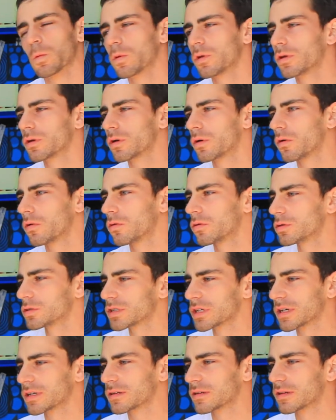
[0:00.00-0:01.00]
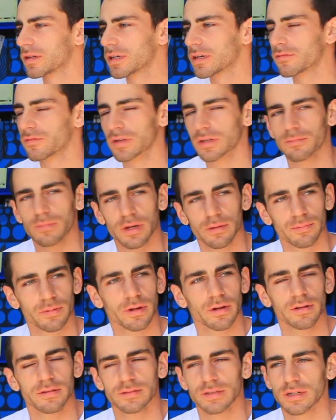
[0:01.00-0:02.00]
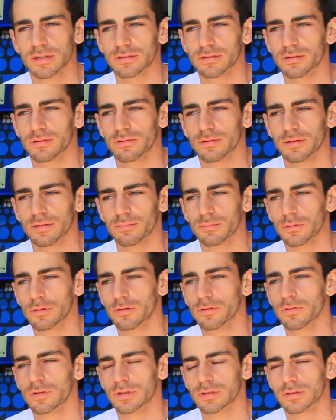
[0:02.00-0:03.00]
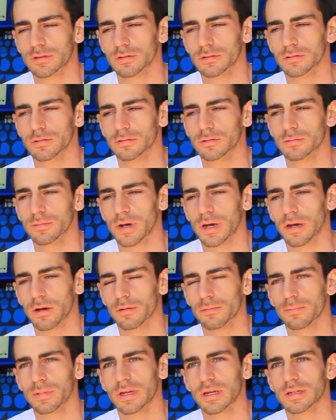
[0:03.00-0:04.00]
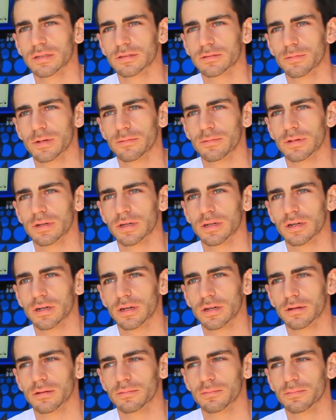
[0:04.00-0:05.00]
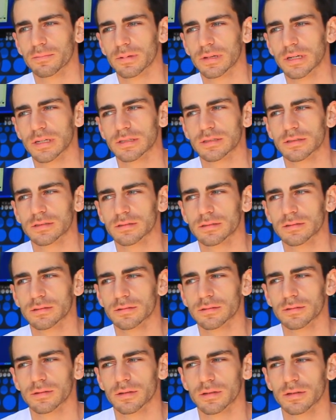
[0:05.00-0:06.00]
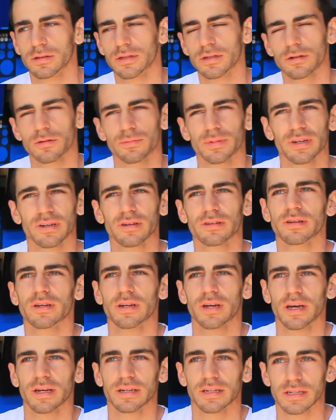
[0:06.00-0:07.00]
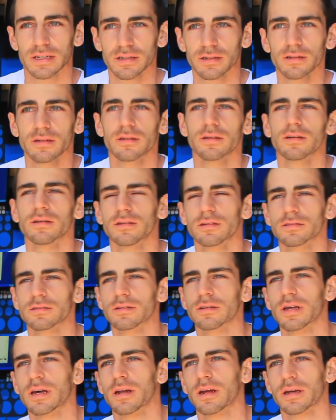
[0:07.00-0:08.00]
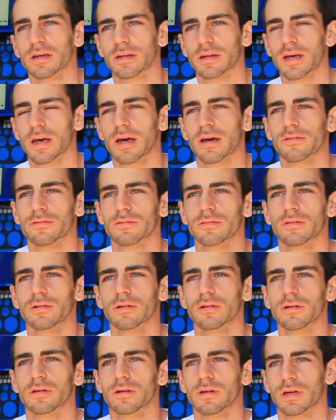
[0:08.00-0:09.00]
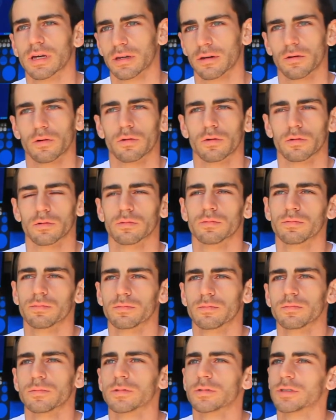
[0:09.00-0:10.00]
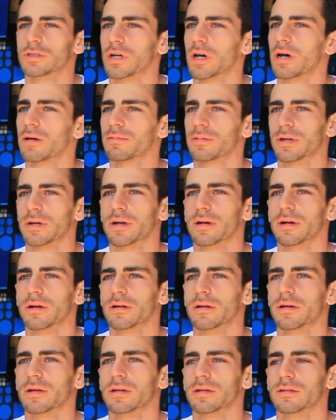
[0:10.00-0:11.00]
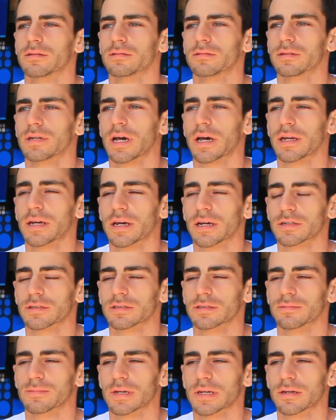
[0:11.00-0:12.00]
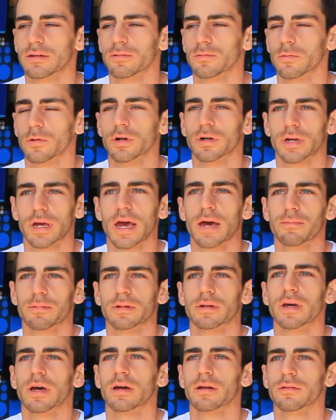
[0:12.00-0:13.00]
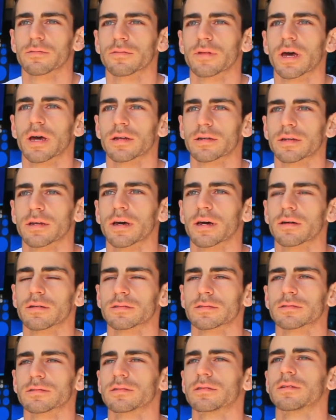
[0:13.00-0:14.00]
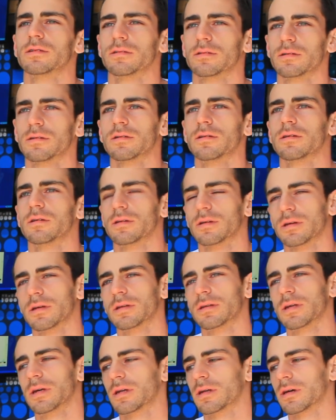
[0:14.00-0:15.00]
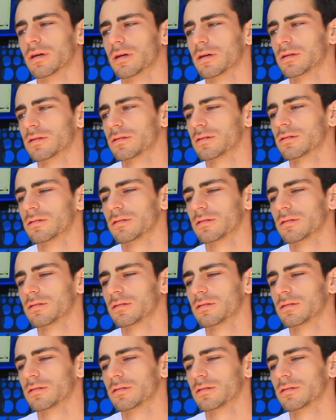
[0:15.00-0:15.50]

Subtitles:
Well, the goal is I live in my parents' house. I want to move into my own place, maybe get a place a little bigger than I need so that I can have like a whole shop there and kind of actually make work happen out of that house. And then